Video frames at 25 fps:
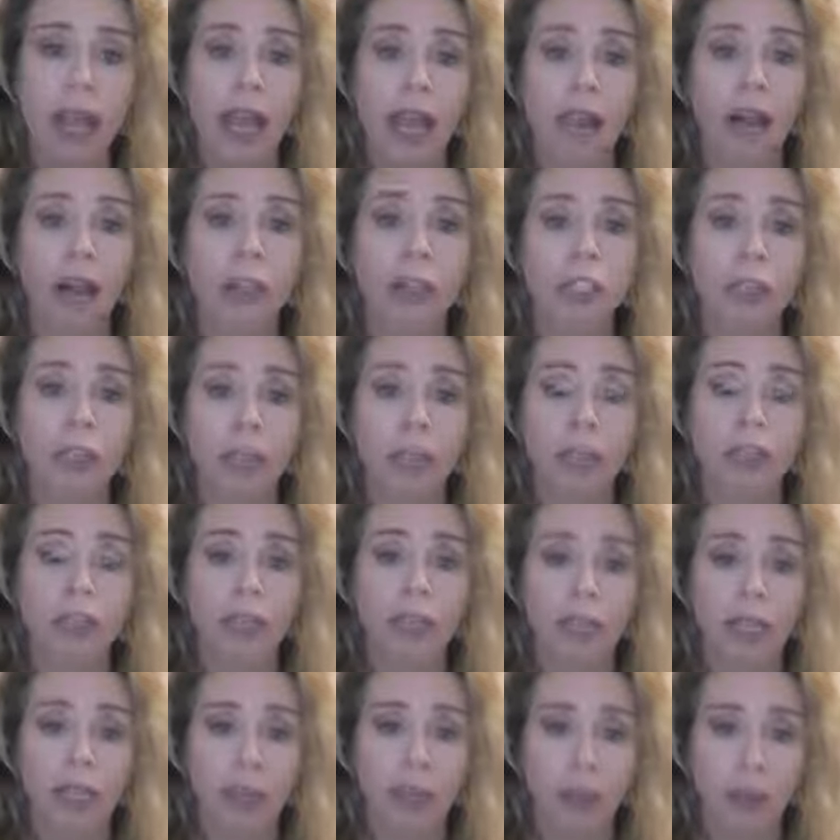And also, if
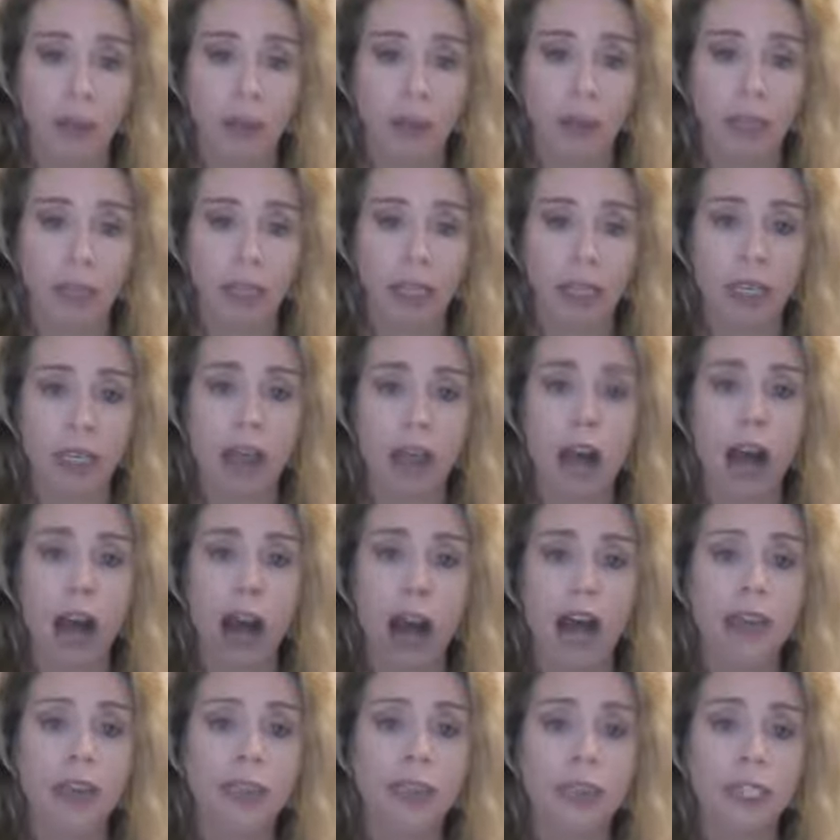you email me,
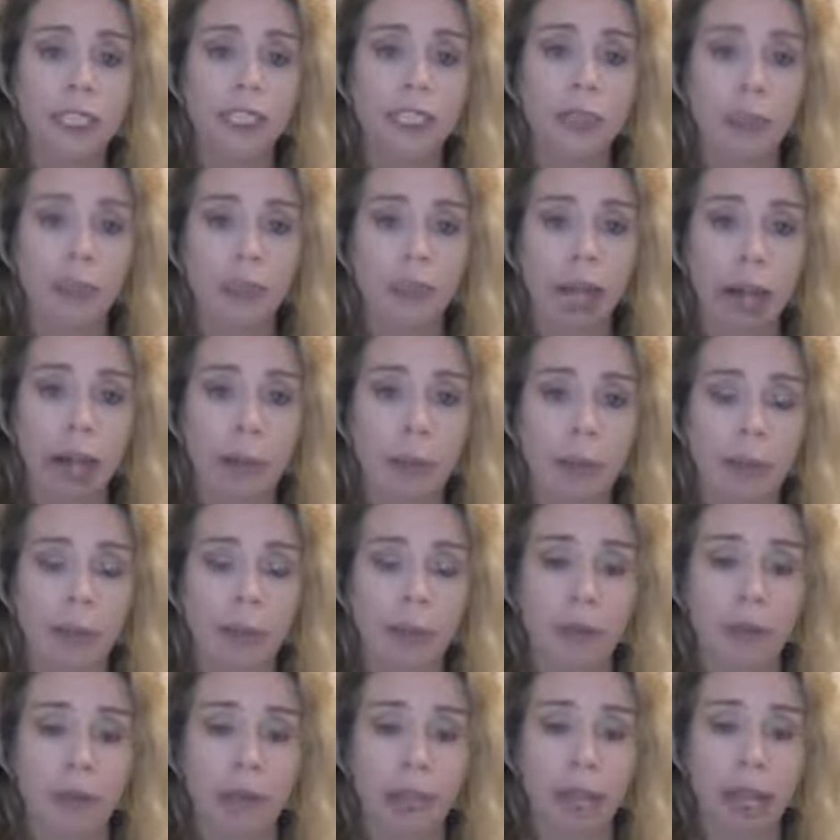I'll send you a copy of
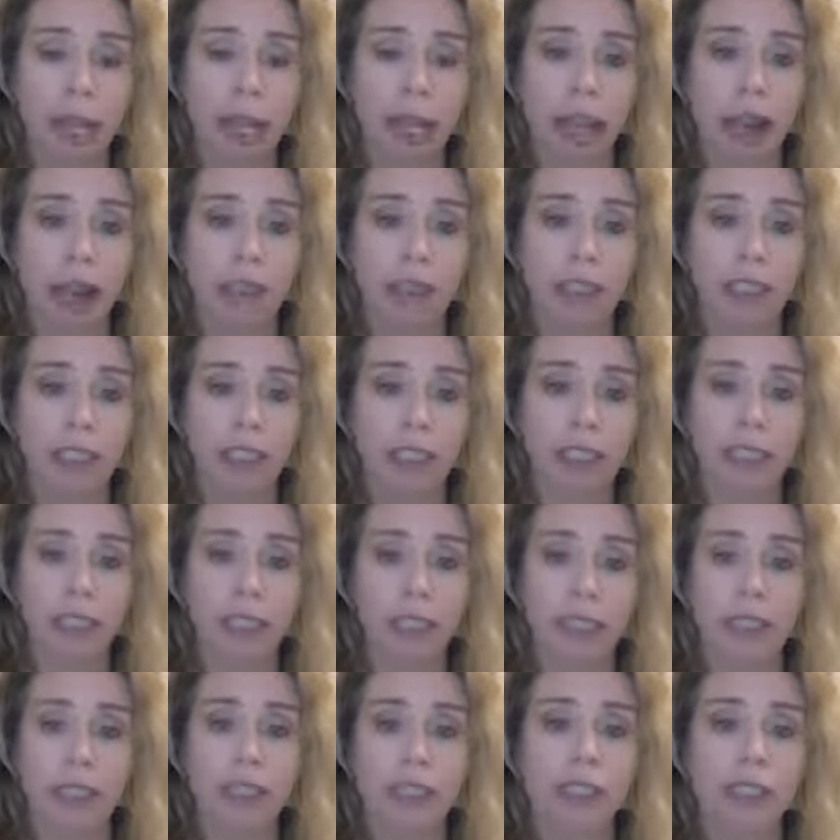the book that I have. It
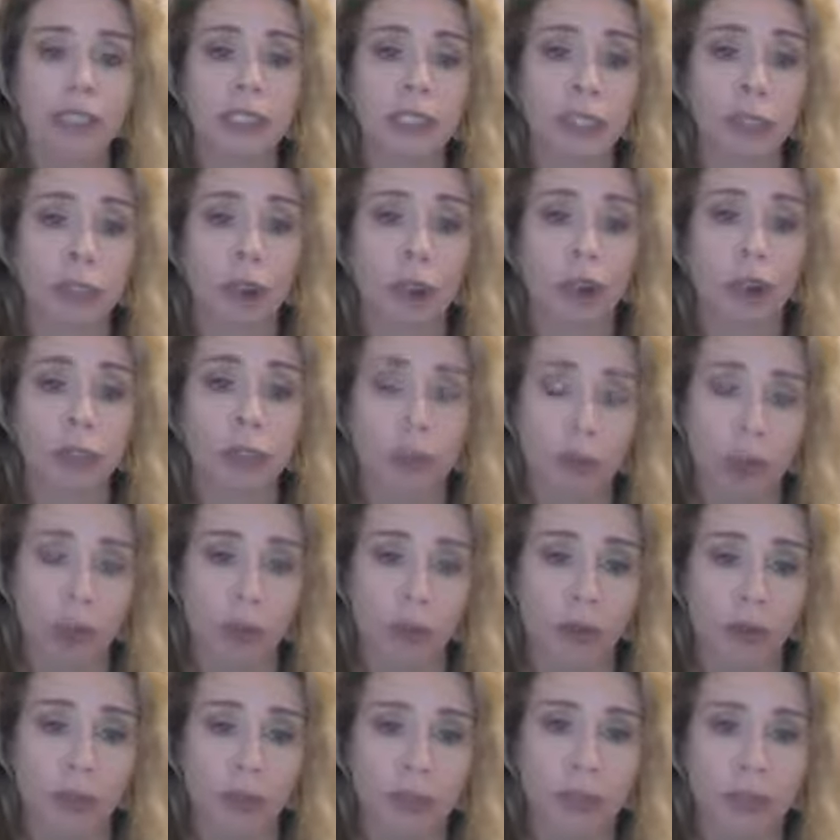explains, it's called
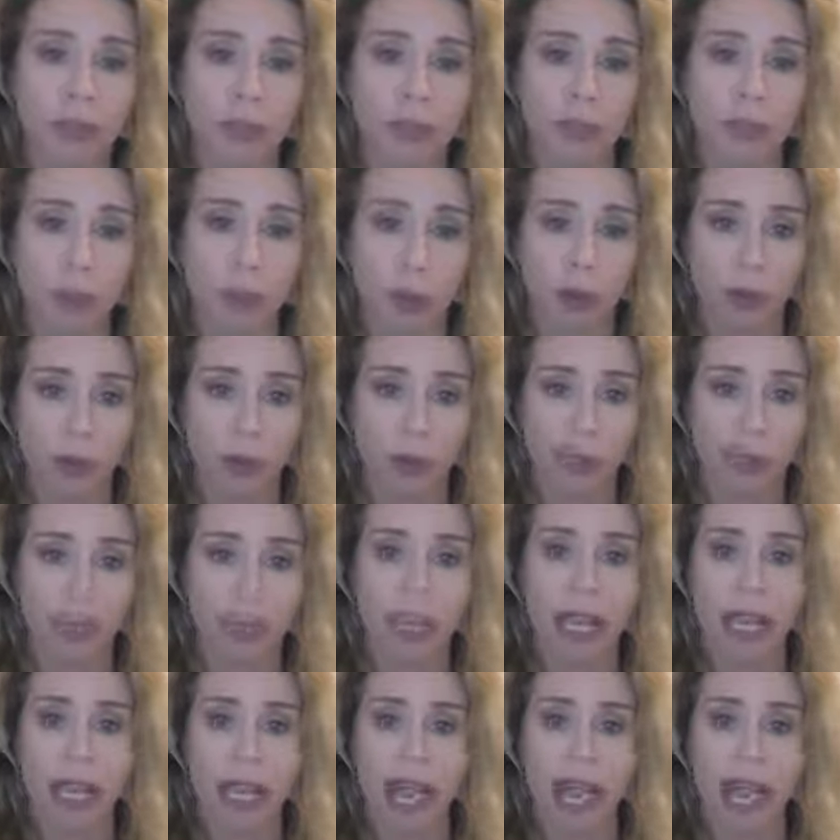Mutual Funds Exposed.